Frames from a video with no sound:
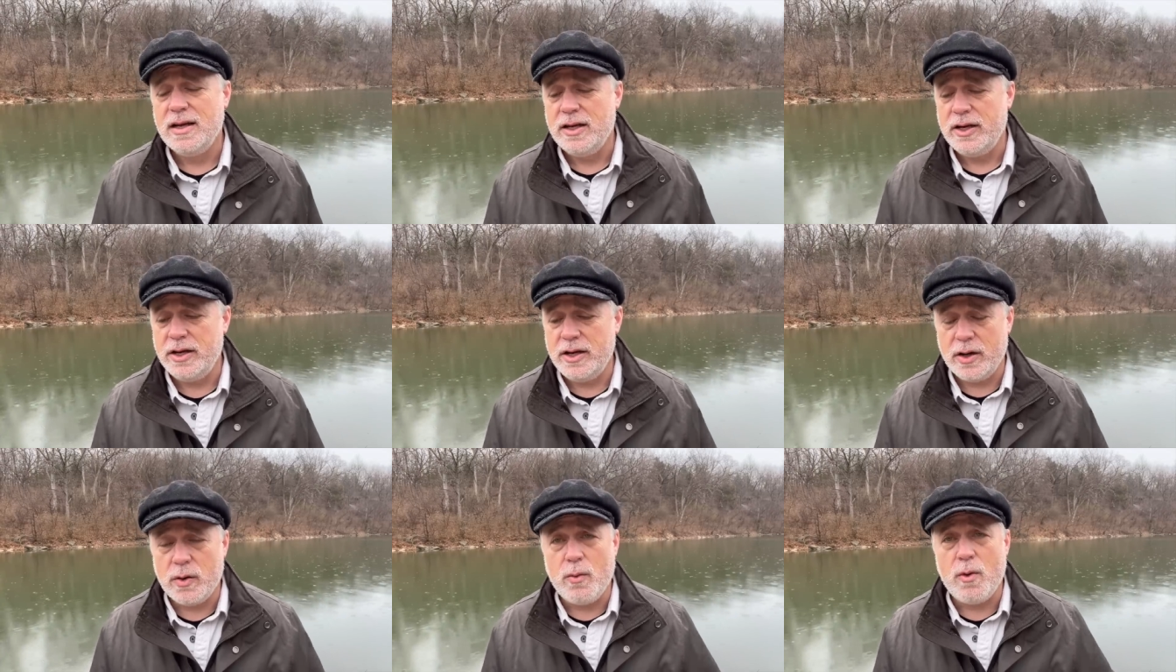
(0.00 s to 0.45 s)

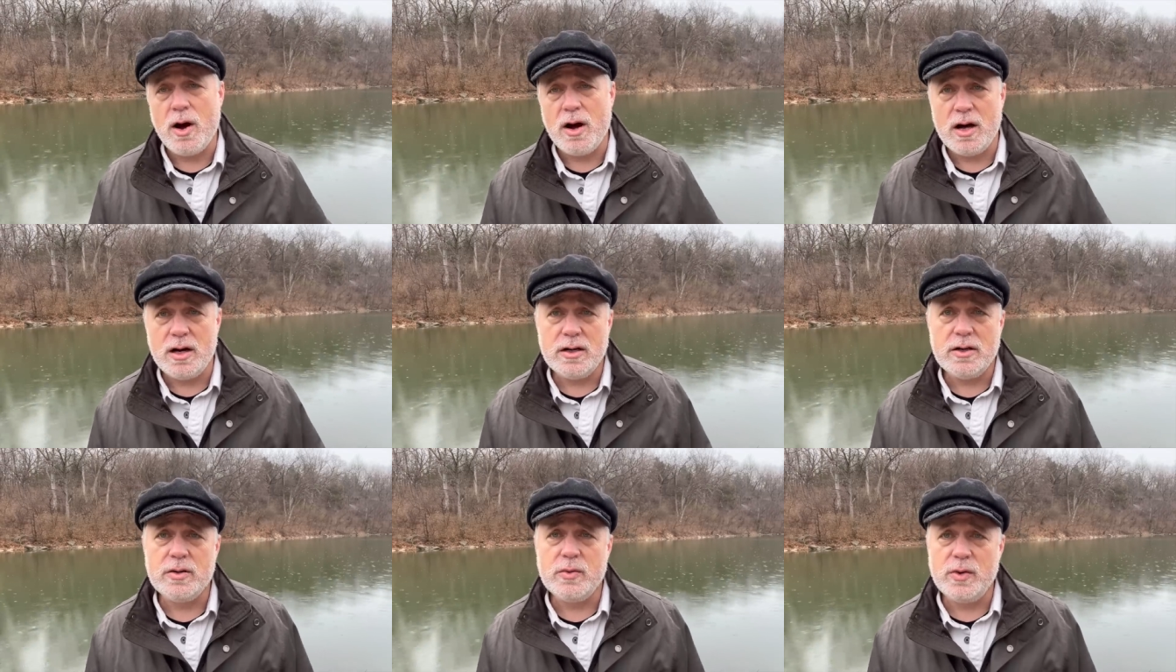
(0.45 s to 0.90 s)
You're going to
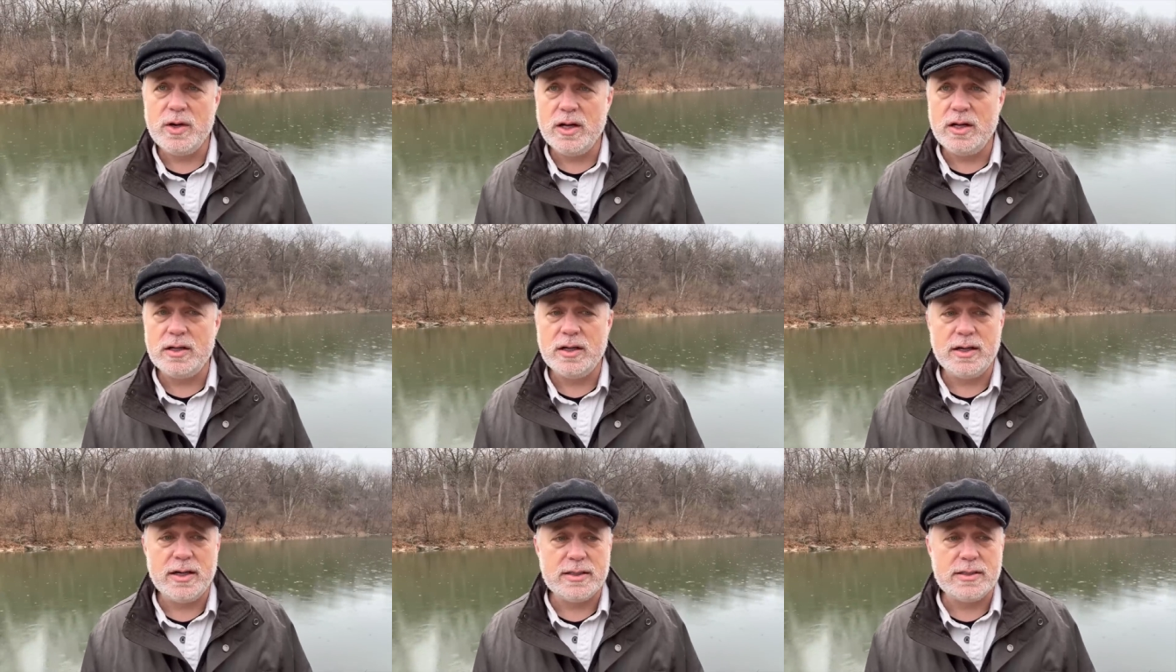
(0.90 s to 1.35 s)
wander the
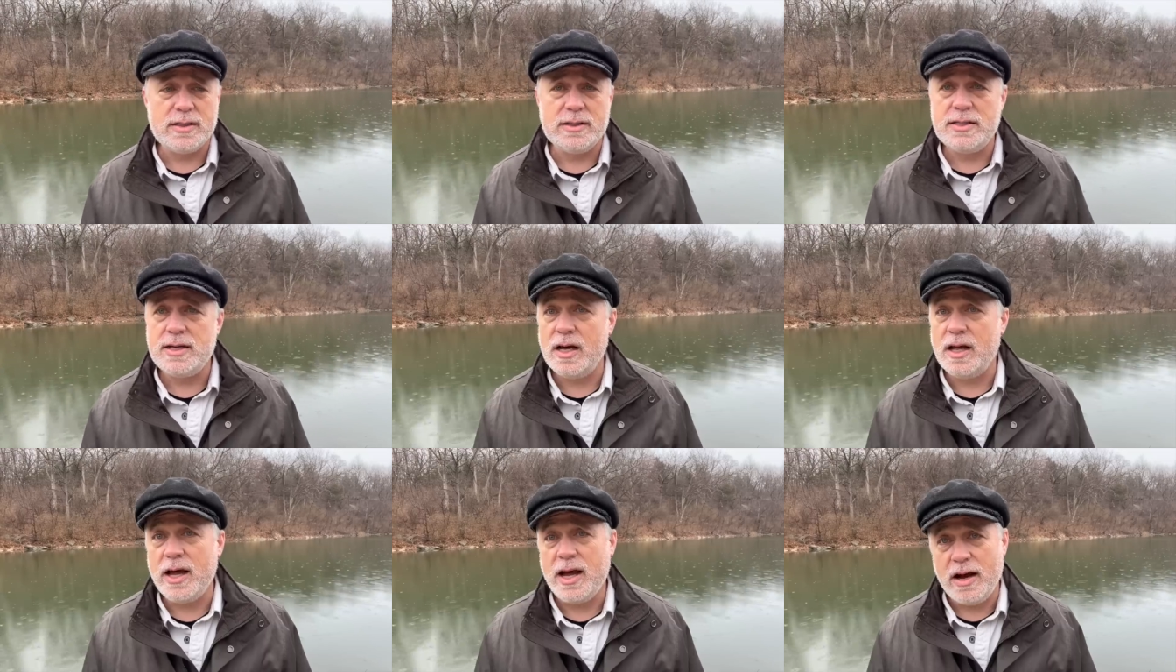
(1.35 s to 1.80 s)
wilderness
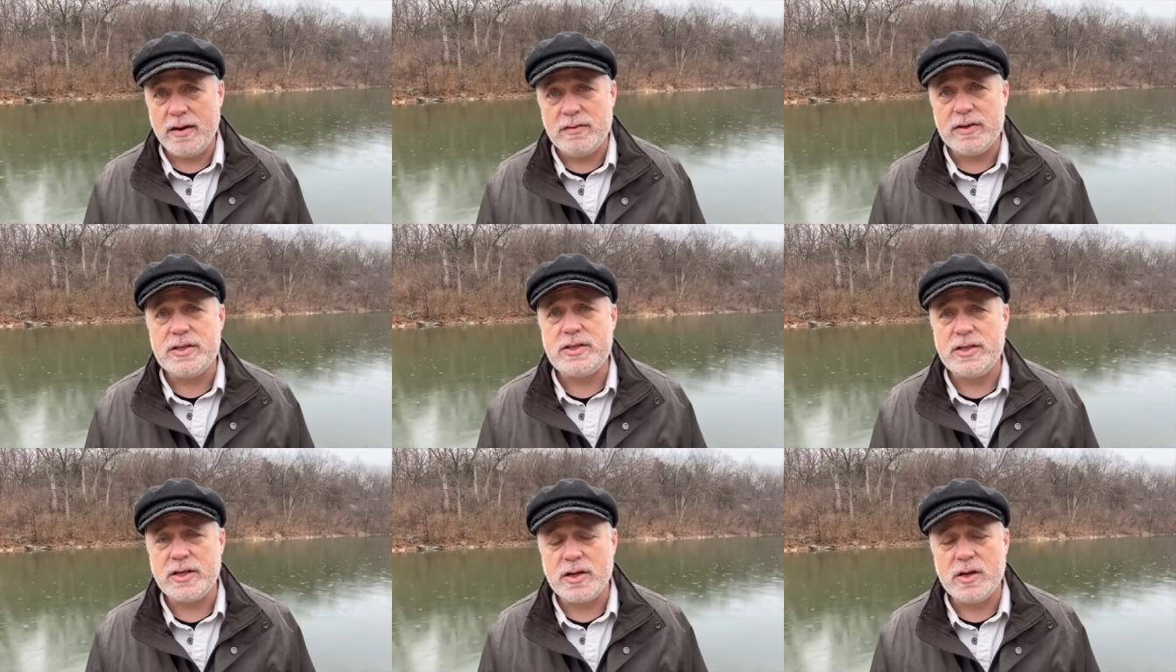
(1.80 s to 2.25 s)
until
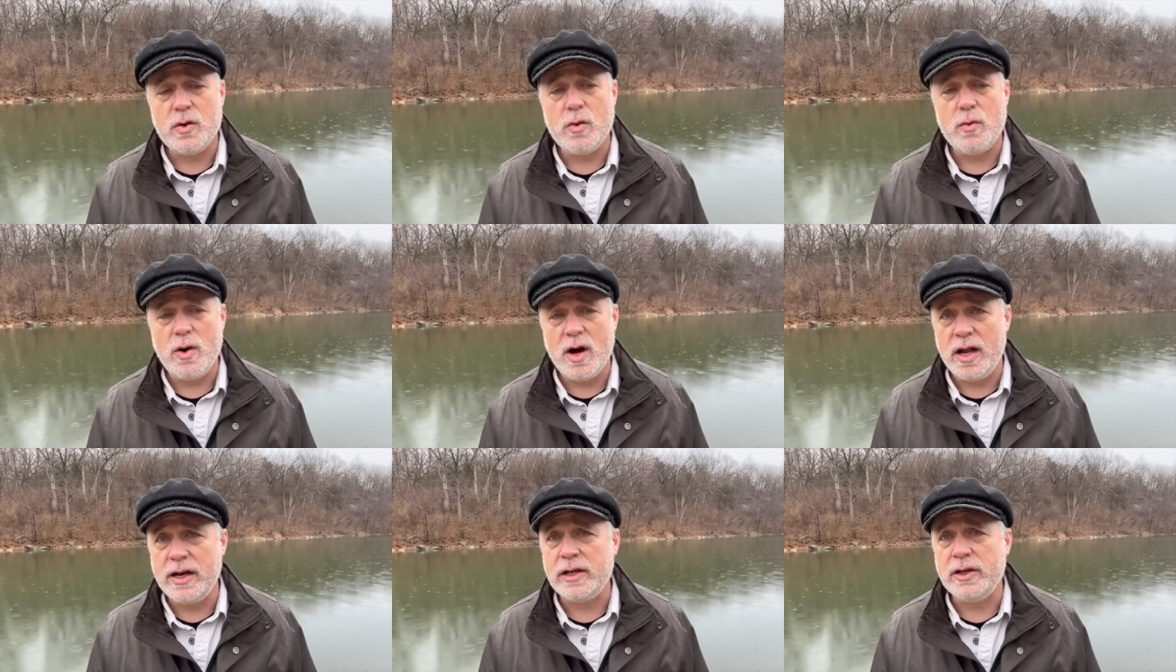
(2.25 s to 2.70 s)
every single
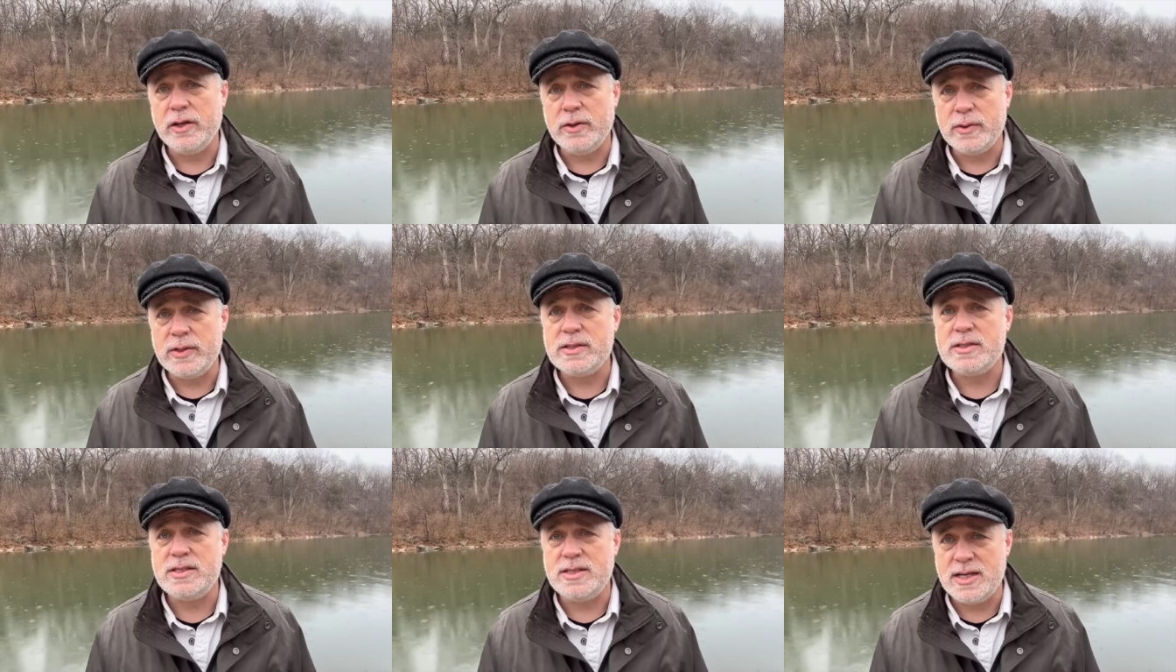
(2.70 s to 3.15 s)
one of
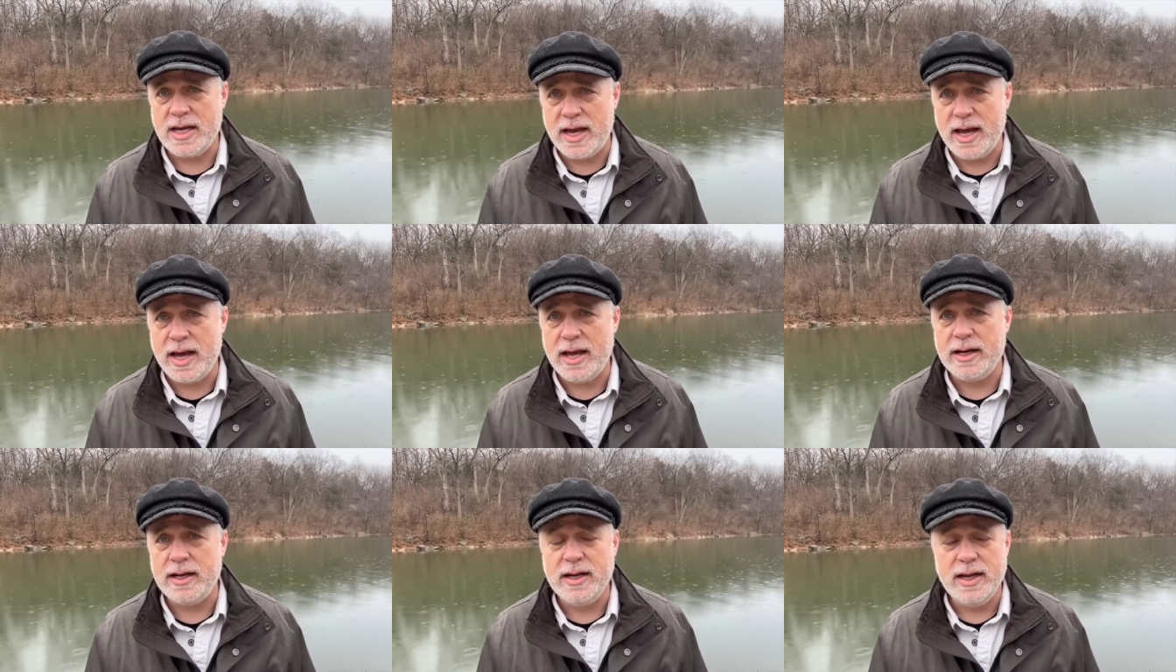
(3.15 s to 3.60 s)
you is
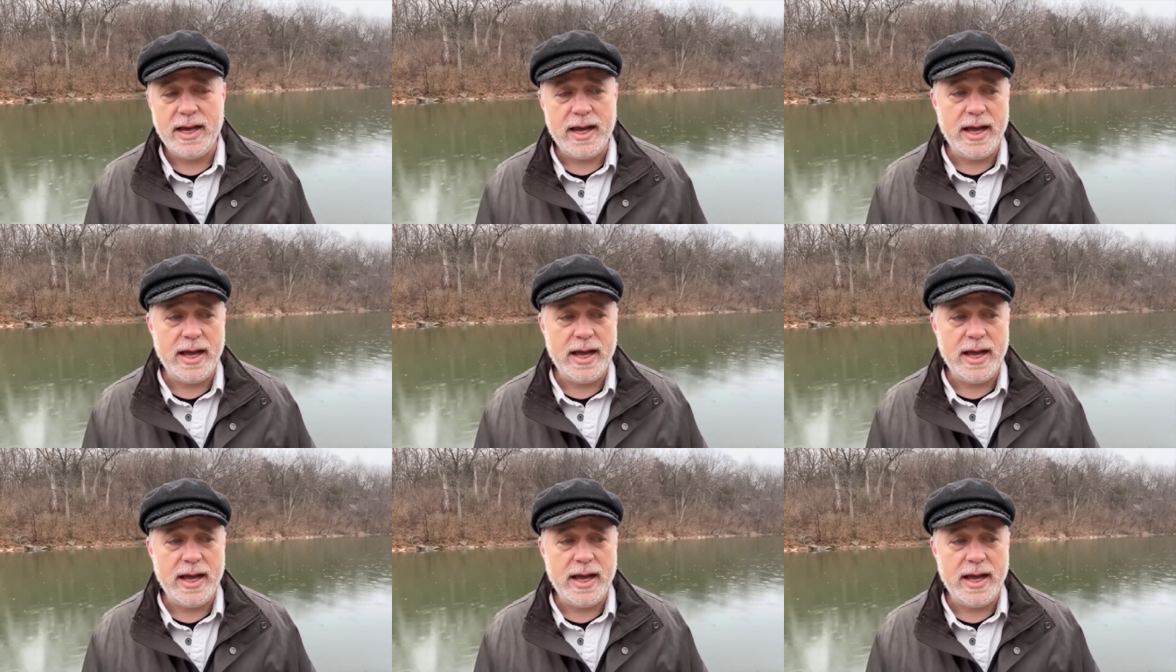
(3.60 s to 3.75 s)
dead.